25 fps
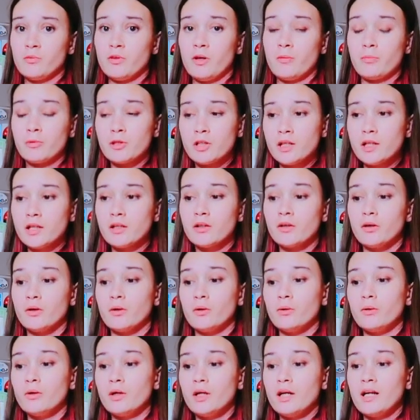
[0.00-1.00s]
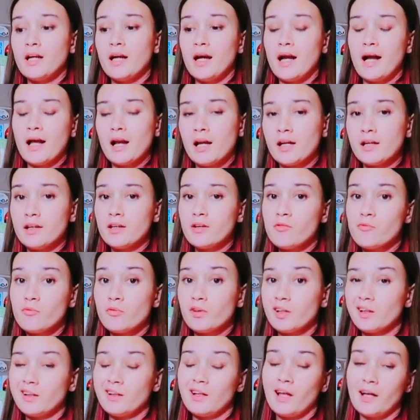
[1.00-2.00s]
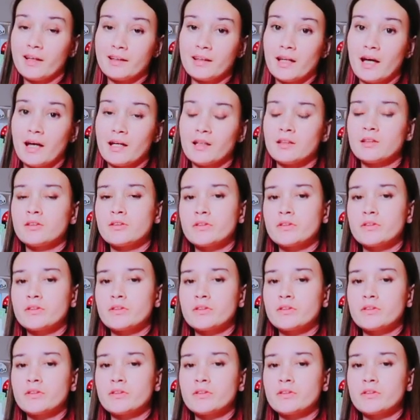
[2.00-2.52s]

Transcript: frappuccino, and I didn't even really like that.